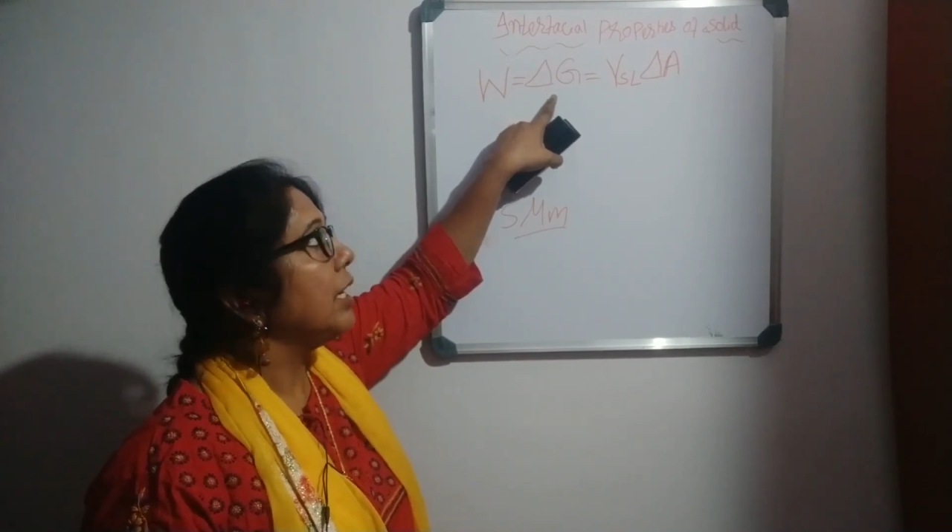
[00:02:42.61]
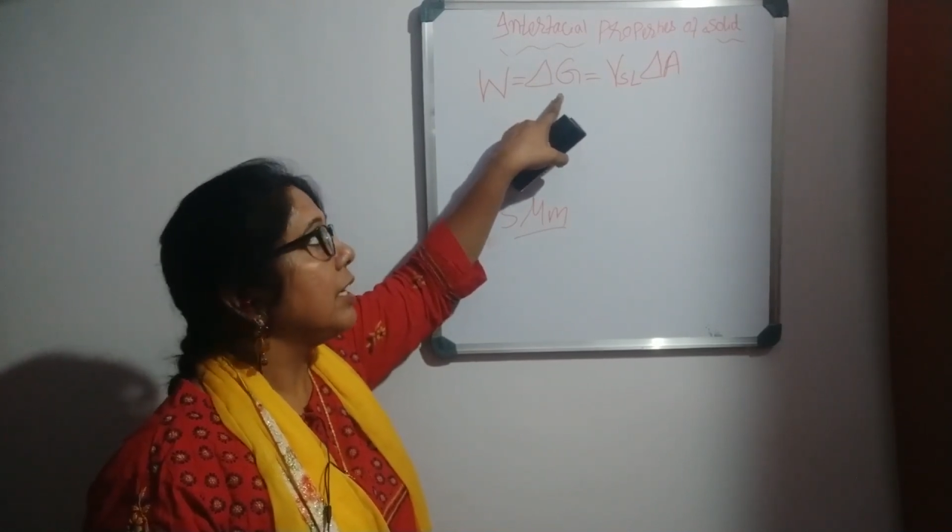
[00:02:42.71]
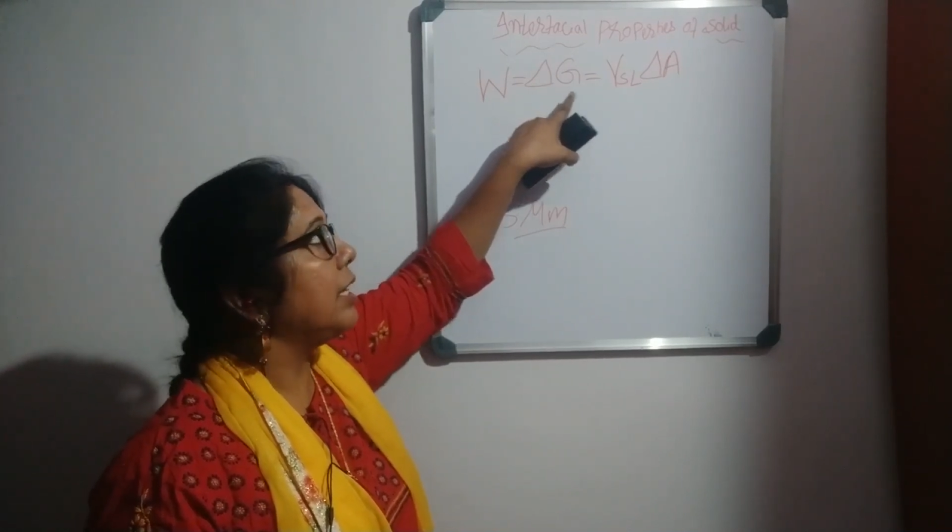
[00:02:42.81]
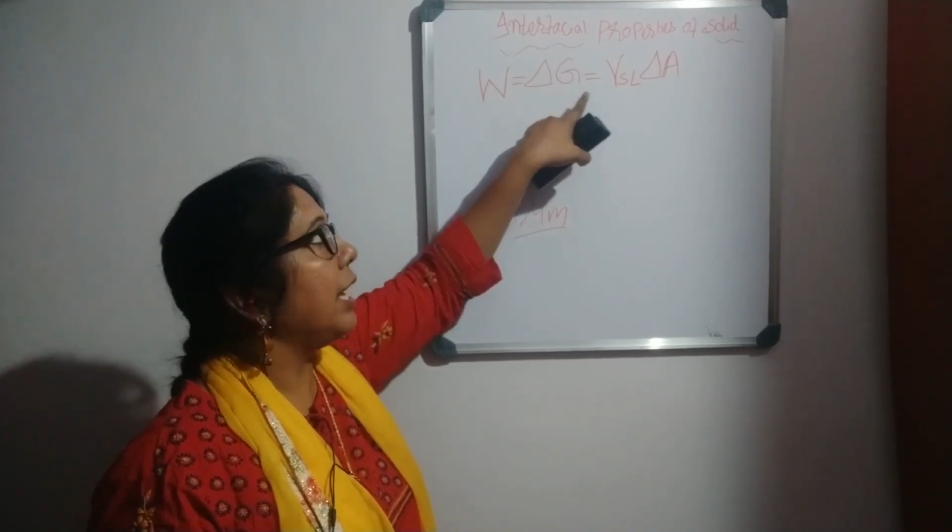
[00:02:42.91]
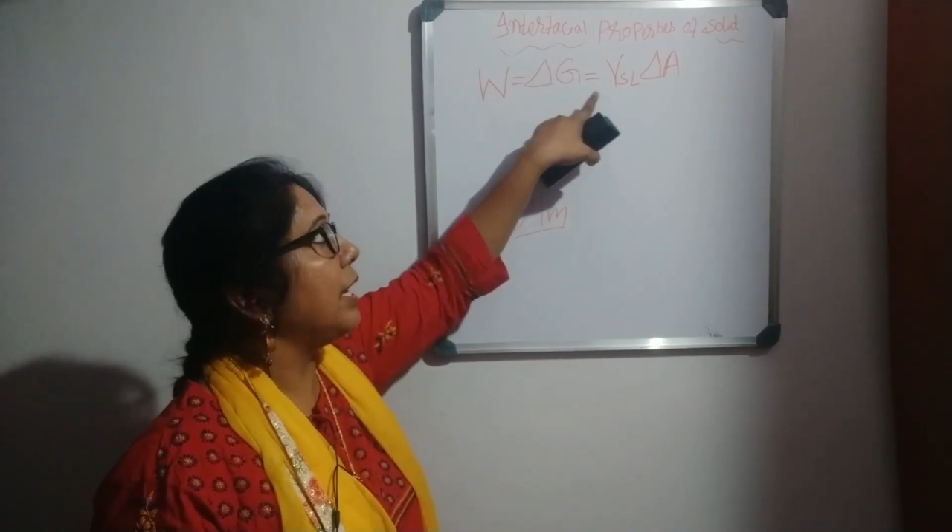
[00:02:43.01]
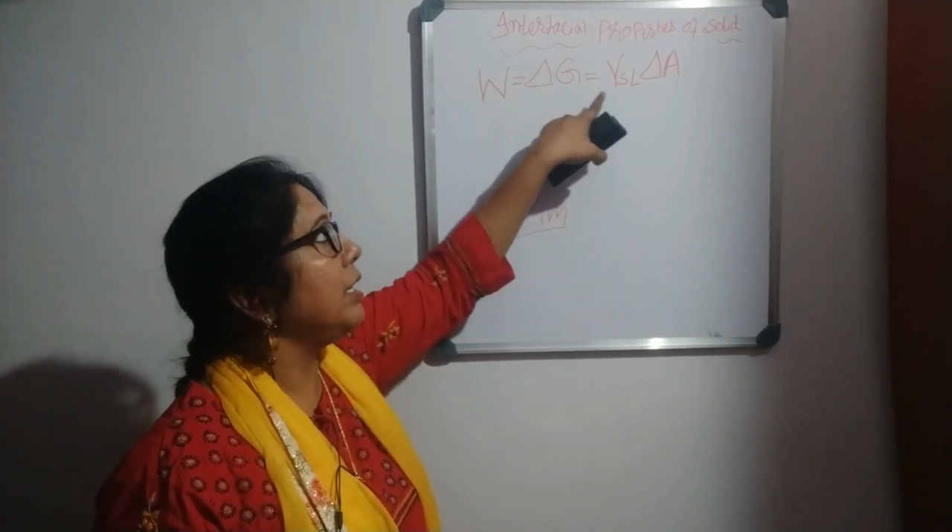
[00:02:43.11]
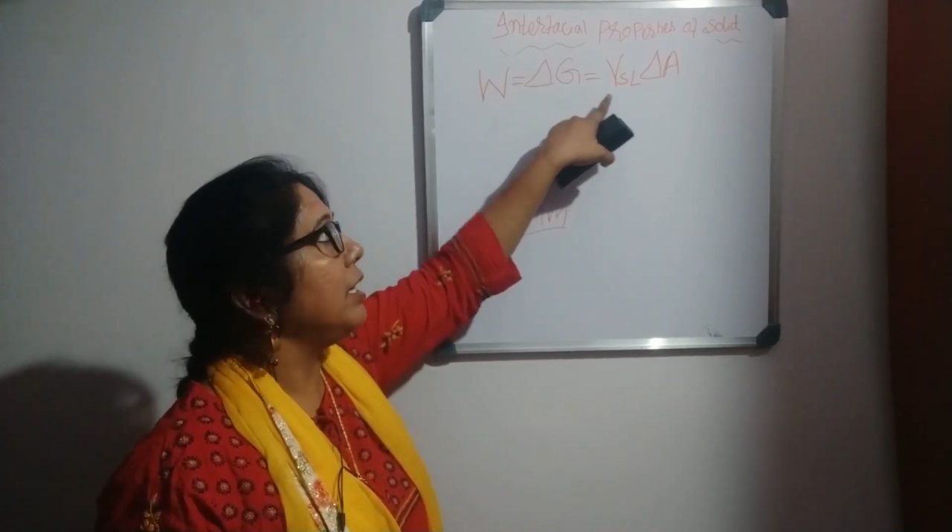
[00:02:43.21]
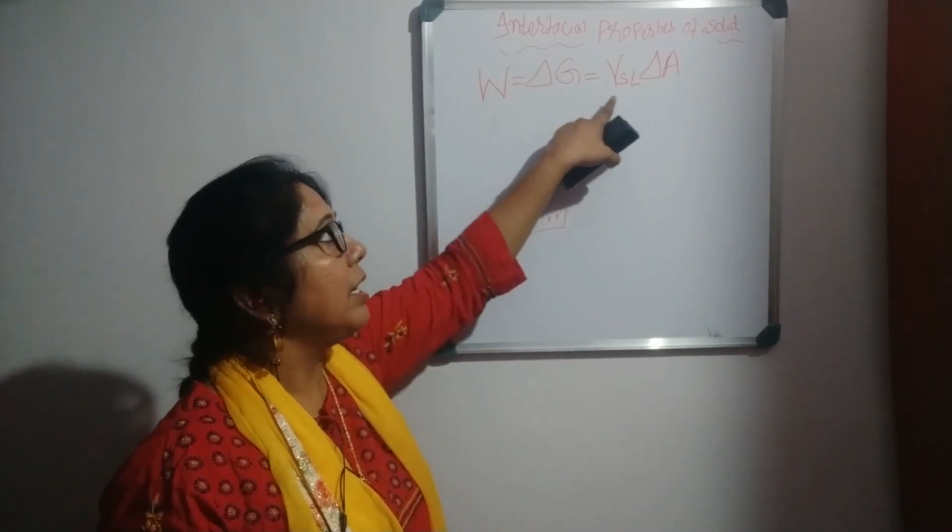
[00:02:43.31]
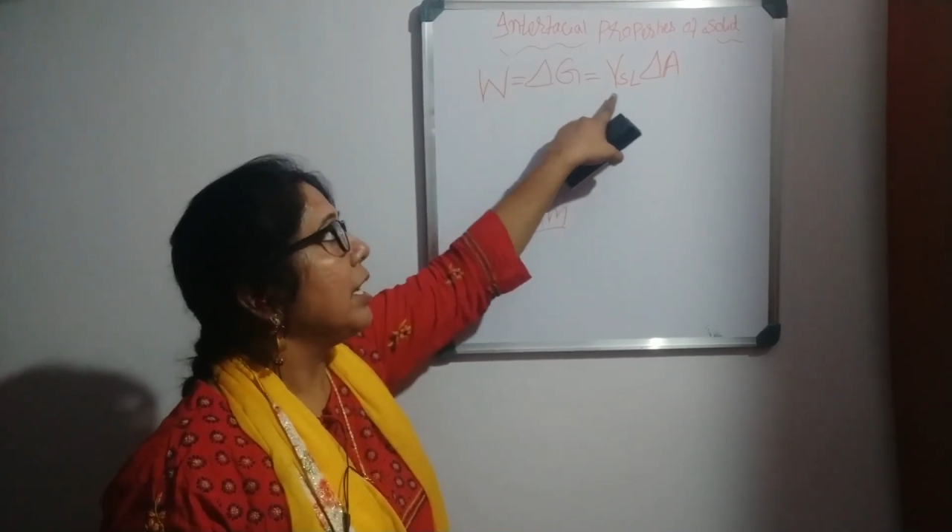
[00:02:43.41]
Then